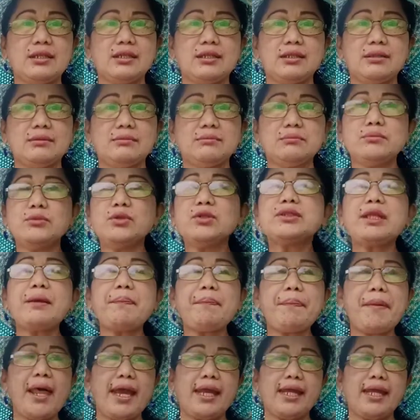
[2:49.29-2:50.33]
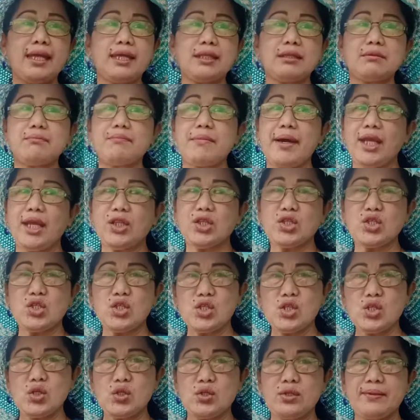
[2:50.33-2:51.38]
multiply it by
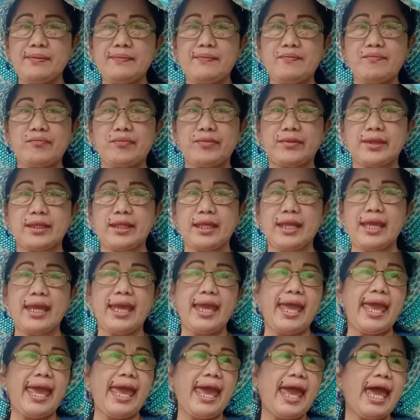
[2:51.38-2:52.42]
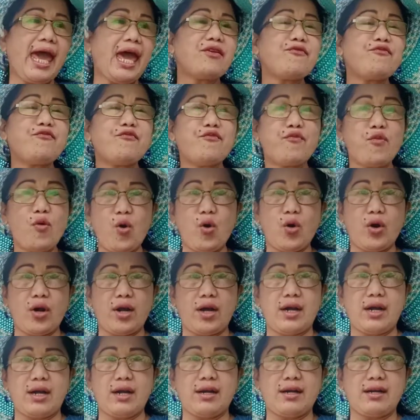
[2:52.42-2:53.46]
2, add
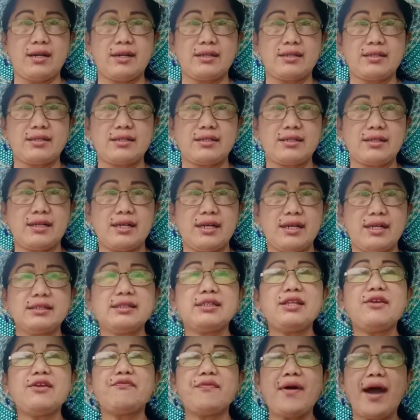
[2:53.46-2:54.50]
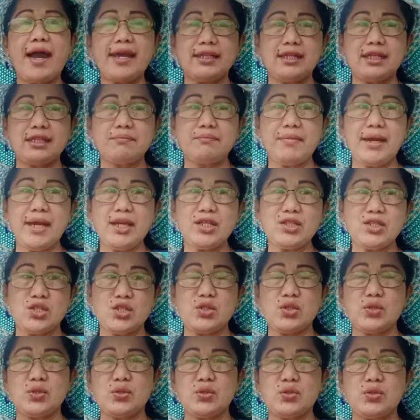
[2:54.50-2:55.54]
4, divide it by
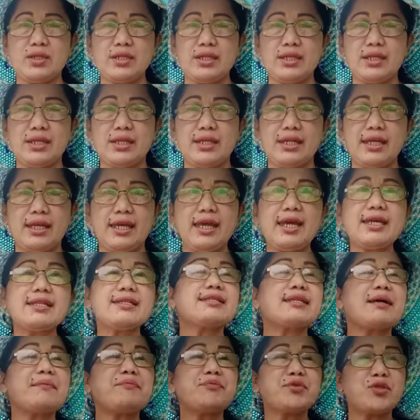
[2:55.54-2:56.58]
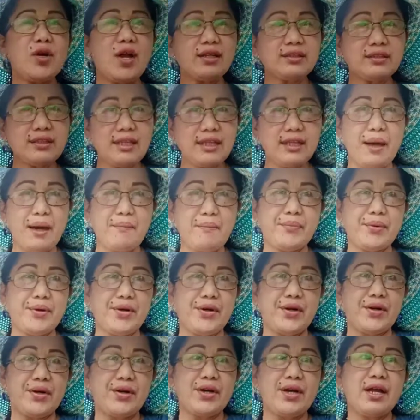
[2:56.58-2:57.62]
2. And subtract the
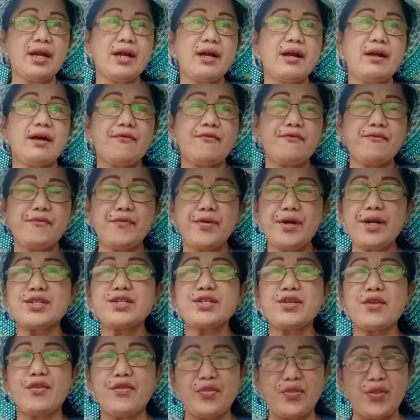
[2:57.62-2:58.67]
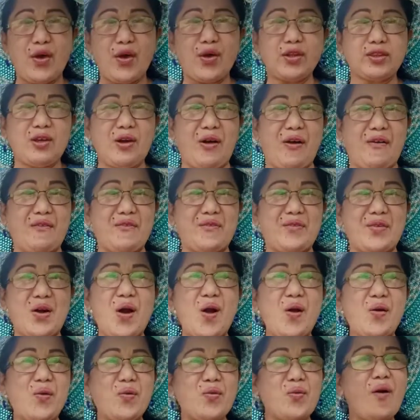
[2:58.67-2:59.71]
number first thought of.
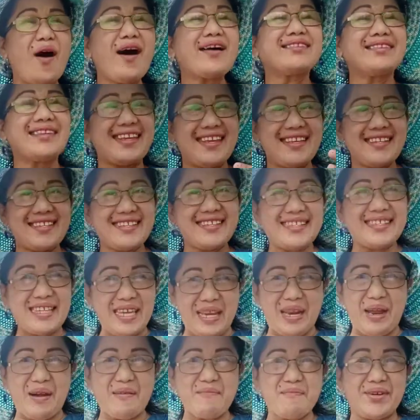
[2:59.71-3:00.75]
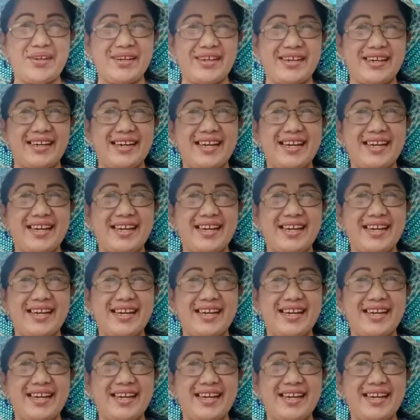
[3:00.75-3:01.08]
What is the number?